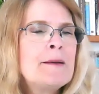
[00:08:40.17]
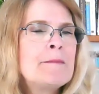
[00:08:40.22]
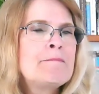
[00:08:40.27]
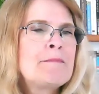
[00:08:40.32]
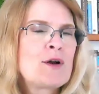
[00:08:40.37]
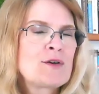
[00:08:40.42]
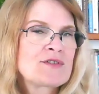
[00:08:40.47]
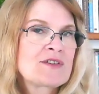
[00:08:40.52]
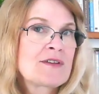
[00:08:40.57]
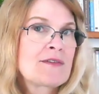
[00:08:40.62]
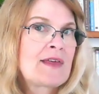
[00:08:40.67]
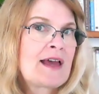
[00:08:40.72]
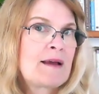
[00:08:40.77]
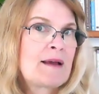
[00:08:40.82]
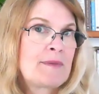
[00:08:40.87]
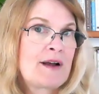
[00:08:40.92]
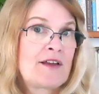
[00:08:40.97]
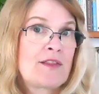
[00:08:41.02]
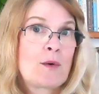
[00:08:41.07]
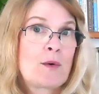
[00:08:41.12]
Most of
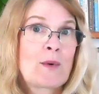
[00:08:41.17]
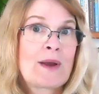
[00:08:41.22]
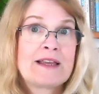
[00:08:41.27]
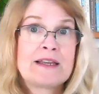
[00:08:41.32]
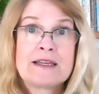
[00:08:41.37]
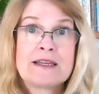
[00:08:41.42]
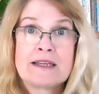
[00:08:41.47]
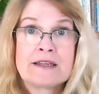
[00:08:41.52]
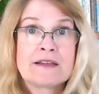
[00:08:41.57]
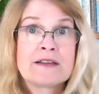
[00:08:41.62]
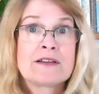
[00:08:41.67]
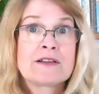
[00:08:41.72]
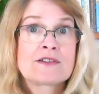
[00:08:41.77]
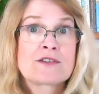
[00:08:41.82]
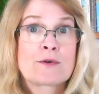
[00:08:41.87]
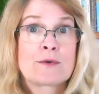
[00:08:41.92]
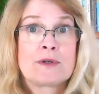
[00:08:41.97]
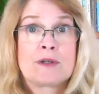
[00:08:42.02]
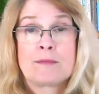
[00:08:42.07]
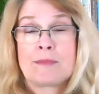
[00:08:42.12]
that, by the way, is
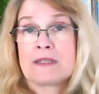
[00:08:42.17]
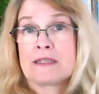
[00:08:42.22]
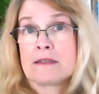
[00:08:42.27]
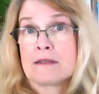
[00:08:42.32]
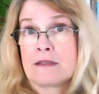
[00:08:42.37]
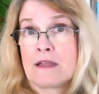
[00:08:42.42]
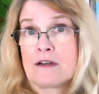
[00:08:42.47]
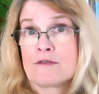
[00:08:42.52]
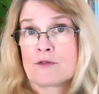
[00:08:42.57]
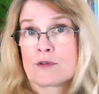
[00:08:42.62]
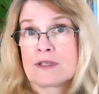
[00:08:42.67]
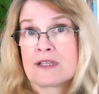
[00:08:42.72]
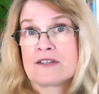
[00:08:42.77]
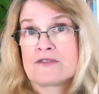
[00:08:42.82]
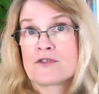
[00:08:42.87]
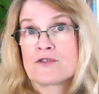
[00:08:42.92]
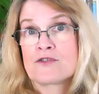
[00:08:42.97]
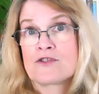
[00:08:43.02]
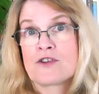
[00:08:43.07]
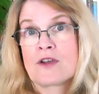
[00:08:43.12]
going to be love
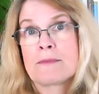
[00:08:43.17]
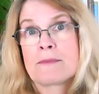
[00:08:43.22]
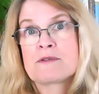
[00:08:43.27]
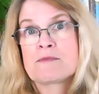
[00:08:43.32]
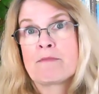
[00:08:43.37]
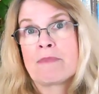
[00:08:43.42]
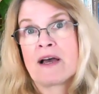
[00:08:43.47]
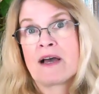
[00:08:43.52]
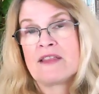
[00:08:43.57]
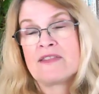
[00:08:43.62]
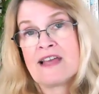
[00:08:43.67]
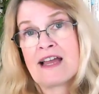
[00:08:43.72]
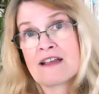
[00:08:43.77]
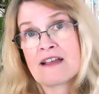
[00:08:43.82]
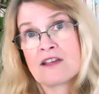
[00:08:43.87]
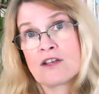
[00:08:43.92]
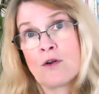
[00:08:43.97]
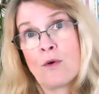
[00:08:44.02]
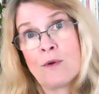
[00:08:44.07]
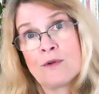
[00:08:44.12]
relationships, but that
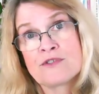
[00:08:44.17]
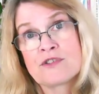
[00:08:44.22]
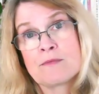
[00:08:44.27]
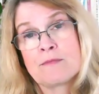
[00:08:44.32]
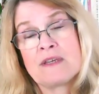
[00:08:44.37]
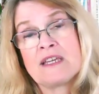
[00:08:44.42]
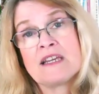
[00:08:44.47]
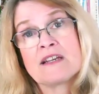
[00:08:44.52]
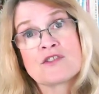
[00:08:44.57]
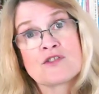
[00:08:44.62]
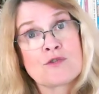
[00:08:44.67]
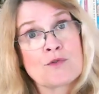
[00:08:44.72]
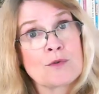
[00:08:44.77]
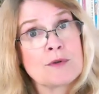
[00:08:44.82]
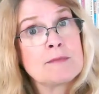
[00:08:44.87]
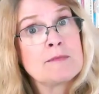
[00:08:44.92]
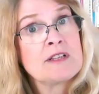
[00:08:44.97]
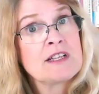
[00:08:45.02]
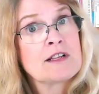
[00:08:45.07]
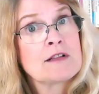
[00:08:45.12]
can also be
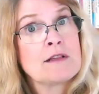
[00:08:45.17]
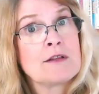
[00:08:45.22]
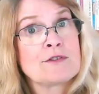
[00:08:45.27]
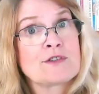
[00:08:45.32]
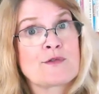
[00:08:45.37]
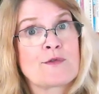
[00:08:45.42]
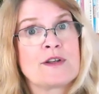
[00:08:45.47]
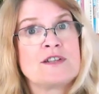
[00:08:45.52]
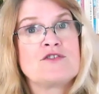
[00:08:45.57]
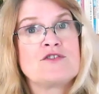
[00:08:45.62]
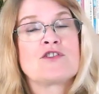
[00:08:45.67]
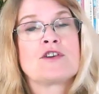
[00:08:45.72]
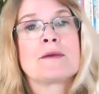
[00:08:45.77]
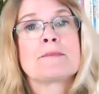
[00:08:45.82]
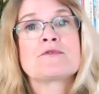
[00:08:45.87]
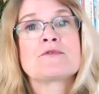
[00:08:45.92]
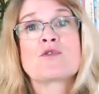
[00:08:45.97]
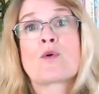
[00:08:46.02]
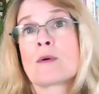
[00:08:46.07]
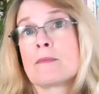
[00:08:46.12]
extremely close
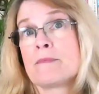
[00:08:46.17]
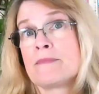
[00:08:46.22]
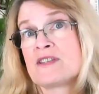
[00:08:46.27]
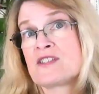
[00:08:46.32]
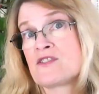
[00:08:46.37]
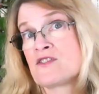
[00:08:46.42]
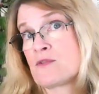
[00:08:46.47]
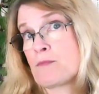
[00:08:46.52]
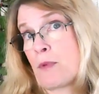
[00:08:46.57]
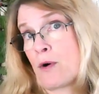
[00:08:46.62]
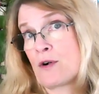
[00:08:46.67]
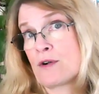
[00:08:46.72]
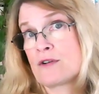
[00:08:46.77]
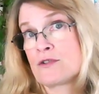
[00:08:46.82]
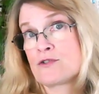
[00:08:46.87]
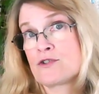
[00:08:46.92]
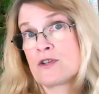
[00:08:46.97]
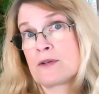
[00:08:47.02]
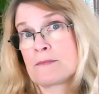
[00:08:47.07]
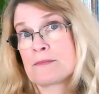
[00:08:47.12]
friendships or business
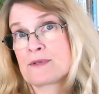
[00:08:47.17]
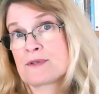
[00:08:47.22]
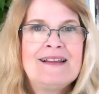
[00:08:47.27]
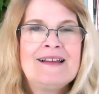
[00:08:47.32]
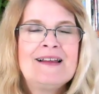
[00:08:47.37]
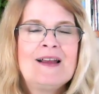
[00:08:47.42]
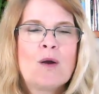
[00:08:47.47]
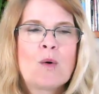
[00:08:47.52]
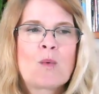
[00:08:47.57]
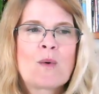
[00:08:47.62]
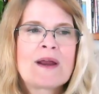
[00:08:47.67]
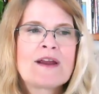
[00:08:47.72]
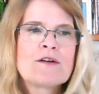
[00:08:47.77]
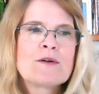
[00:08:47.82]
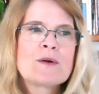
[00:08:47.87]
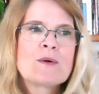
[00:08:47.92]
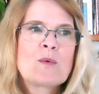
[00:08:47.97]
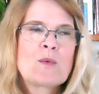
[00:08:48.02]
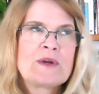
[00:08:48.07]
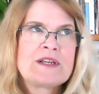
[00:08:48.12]
partnerships.
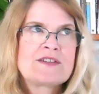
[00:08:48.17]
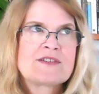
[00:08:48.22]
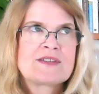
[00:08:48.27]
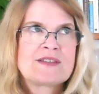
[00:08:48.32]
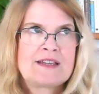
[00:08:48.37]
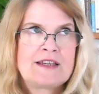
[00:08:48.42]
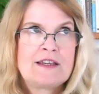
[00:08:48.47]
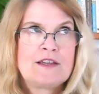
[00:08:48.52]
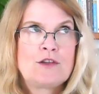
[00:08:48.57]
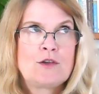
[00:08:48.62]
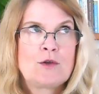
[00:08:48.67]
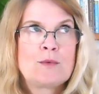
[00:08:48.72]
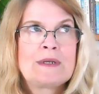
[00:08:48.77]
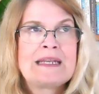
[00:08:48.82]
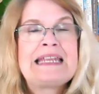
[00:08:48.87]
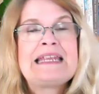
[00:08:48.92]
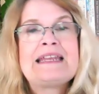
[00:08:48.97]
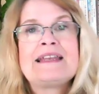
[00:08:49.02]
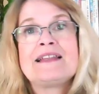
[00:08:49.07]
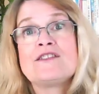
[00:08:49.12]
Where we see you
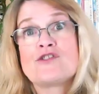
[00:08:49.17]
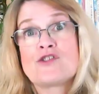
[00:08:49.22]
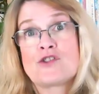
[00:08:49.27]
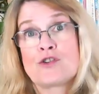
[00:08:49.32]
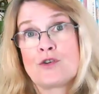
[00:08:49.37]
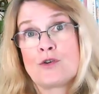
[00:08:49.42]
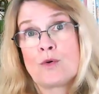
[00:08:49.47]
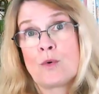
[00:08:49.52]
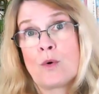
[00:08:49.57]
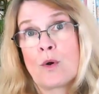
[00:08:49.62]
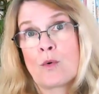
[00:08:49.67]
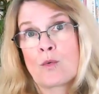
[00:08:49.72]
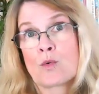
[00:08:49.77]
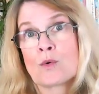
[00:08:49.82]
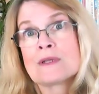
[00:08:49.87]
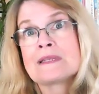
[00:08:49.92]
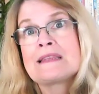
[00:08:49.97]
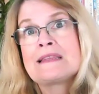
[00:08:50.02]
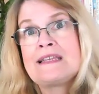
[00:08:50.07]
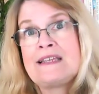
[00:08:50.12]
needing to
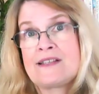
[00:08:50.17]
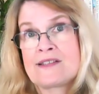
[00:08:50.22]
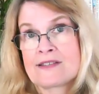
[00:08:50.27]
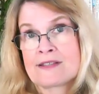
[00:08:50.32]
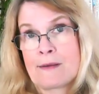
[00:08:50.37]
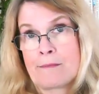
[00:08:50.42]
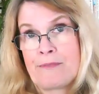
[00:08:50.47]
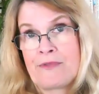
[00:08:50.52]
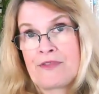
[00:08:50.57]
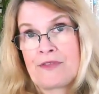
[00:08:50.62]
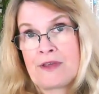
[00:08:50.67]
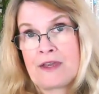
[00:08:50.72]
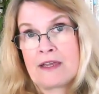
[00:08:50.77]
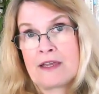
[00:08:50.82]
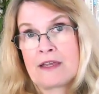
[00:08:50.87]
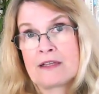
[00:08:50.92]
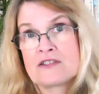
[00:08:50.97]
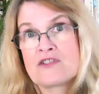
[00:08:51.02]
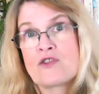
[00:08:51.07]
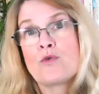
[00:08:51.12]
release
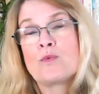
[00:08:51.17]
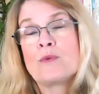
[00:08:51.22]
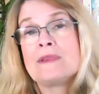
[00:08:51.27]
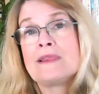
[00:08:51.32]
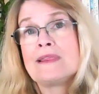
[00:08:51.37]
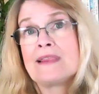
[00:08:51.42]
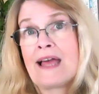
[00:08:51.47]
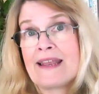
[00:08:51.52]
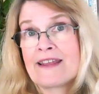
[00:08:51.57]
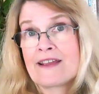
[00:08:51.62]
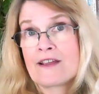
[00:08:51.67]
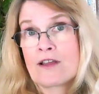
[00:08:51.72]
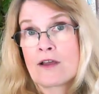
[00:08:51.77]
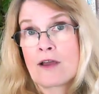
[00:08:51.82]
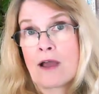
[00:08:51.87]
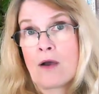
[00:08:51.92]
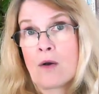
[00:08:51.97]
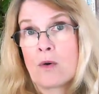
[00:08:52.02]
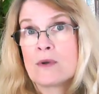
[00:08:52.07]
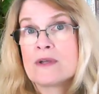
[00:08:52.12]
something, to let it
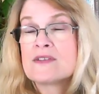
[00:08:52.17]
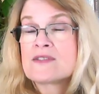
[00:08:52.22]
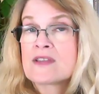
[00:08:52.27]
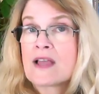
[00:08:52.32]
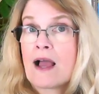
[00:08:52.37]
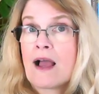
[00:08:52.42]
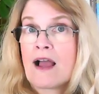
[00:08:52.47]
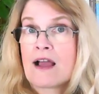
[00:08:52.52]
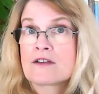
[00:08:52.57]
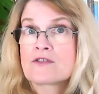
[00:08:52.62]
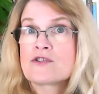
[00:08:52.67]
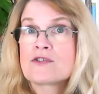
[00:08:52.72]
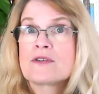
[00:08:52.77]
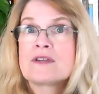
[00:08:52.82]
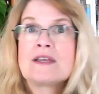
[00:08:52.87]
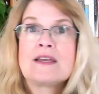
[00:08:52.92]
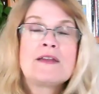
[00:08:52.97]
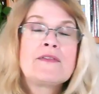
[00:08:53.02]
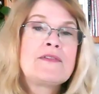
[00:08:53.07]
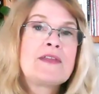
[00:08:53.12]
go, is
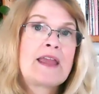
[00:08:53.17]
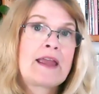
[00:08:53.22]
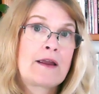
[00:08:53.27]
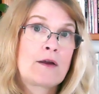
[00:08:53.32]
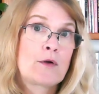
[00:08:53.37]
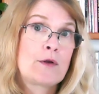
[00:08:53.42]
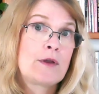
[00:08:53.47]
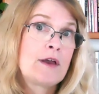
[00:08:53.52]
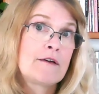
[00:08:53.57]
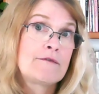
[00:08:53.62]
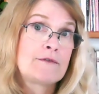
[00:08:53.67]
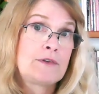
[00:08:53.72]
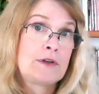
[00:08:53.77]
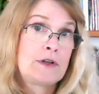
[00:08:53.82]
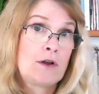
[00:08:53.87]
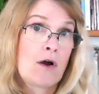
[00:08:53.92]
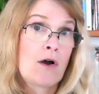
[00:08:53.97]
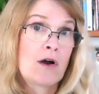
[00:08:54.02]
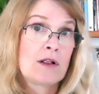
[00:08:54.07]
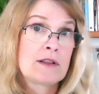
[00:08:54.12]
actually in the area of
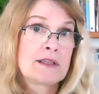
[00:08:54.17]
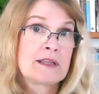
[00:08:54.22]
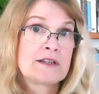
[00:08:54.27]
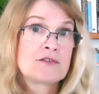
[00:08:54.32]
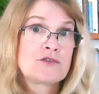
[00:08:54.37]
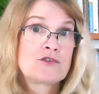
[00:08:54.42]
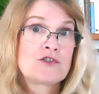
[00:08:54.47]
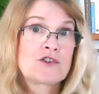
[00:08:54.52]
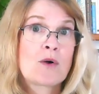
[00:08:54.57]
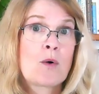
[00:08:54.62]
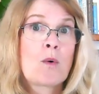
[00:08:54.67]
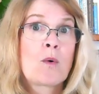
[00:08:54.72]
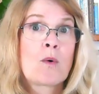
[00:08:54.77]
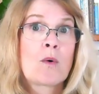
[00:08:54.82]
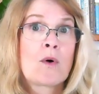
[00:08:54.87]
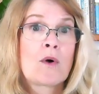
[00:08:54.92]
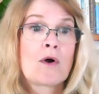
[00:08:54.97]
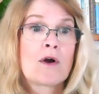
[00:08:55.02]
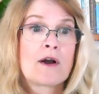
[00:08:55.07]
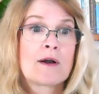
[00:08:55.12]
knowledge
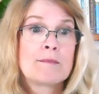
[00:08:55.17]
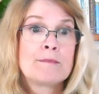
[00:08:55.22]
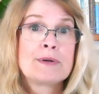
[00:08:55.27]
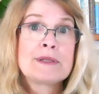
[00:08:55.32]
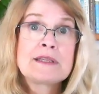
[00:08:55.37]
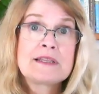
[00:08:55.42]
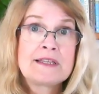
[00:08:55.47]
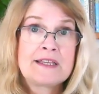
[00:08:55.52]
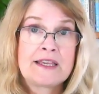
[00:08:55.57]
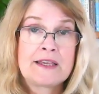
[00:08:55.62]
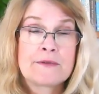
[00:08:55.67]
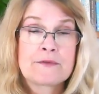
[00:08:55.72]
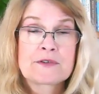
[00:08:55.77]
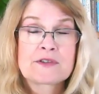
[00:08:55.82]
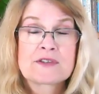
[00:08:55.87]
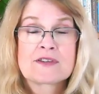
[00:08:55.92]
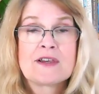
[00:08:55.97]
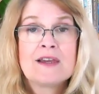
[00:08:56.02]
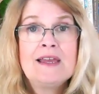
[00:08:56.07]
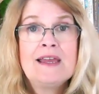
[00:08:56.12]
or
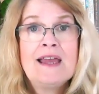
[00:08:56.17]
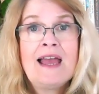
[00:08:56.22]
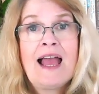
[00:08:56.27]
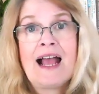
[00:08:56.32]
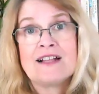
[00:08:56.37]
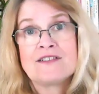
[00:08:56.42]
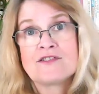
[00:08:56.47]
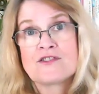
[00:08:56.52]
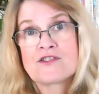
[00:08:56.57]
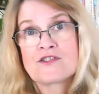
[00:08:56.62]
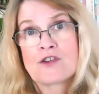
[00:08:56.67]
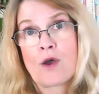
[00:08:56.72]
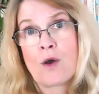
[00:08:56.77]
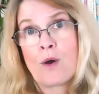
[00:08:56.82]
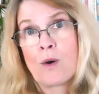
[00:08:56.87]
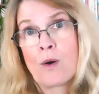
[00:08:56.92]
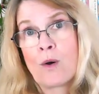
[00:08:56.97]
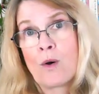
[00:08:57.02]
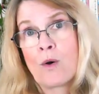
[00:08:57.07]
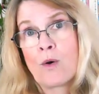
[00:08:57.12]
beliefs. And
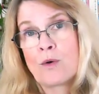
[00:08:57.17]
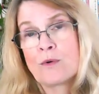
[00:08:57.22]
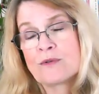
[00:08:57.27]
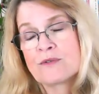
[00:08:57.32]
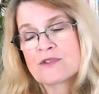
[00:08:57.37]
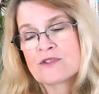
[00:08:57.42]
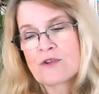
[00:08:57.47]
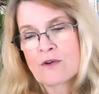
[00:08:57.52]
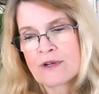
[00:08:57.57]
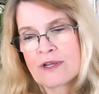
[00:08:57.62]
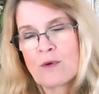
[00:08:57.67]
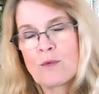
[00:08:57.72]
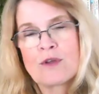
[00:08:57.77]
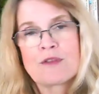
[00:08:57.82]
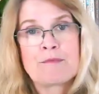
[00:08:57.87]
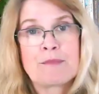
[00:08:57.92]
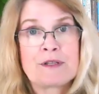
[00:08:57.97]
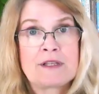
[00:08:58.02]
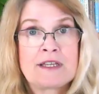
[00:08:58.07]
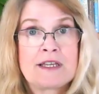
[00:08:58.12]
so starting
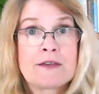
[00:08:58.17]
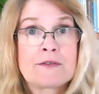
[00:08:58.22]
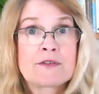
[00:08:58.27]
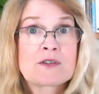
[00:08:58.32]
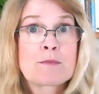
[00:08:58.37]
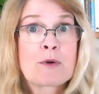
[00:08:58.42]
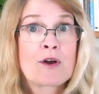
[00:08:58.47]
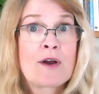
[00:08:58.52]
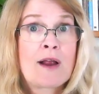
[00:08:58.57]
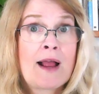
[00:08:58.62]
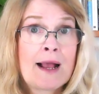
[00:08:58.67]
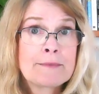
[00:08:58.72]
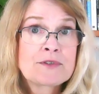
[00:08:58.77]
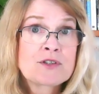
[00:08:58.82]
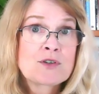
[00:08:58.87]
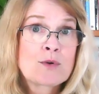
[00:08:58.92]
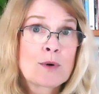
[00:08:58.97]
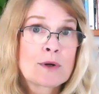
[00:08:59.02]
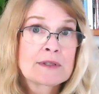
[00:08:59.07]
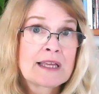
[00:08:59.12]
with beliefs,
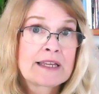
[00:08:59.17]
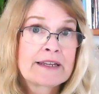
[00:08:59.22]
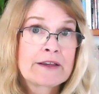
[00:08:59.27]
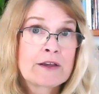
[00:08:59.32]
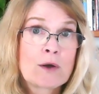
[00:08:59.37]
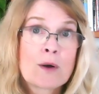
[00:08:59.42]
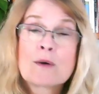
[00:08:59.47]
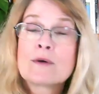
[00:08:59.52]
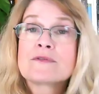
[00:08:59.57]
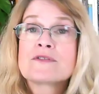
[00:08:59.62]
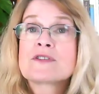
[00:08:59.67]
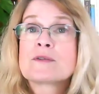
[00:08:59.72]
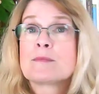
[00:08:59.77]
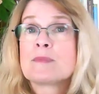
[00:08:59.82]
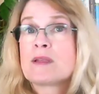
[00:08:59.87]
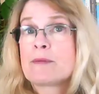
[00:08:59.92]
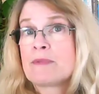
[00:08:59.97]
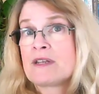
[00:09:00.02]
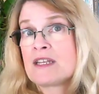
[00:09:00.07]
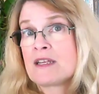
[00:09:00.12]
perhaps you are letting go of
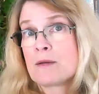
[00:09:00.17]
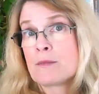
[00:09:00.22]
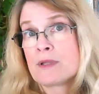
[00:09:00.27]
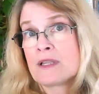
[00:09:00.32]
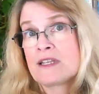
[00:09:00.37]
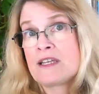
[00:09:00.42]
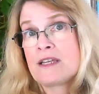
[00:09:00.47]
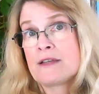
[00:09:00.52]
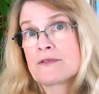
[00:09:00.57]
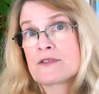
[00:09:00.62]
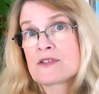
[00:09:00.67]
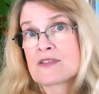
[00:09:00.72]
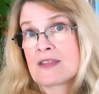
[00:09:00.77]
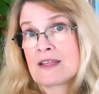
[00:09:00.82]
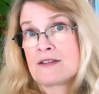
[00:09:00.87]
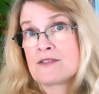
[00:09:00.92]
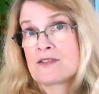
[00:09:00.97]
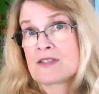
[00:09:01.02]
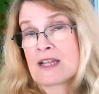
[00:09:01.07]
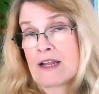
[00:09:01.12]
some limiting beliefs,
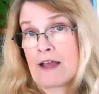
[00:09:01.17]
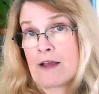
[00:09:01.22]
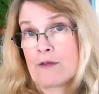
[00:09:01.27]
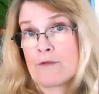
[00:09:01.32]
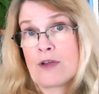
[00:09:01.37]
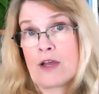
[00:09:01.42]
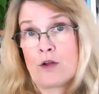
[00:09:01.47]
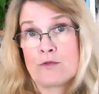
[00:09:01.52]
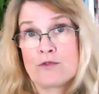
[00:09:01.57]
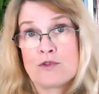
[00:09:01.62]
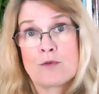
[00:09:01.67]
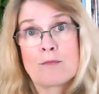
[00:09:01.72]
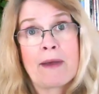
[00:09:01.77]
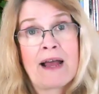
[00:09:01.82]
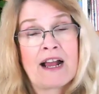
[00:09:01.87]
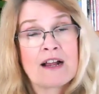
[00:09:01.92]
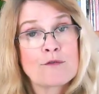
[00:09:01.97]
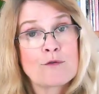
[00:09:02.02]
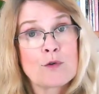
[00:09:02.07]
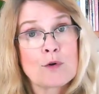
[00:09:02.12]
things that have held you
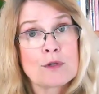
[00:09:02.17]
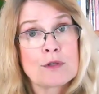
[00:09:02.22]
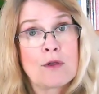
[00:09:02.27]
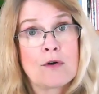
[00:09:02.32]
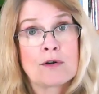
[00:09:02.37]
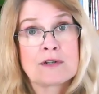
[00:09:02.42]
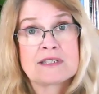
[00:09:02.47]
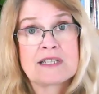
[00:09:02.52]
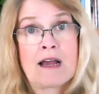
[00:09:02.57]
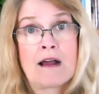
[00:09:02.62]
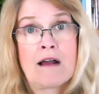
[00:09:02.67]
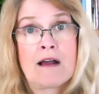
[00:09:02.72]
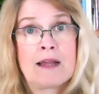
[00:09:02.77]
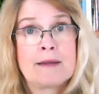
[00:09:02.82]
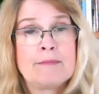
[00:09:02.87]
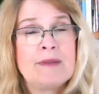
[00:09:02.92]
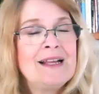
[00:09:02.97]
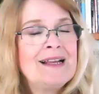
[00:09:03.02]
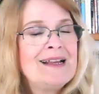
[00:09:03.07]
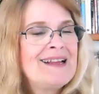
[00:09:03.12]
back for a long
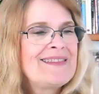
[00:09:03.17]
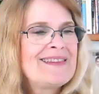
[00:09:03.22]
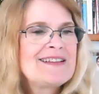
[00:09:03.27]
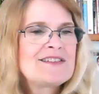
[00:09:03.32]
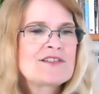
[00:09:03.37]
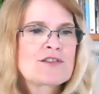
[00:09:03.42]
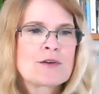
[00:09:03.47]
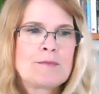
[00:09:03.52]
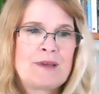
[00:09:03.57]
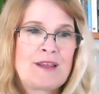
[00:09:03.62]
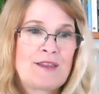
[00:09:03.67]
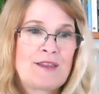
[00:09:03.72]
time. These could be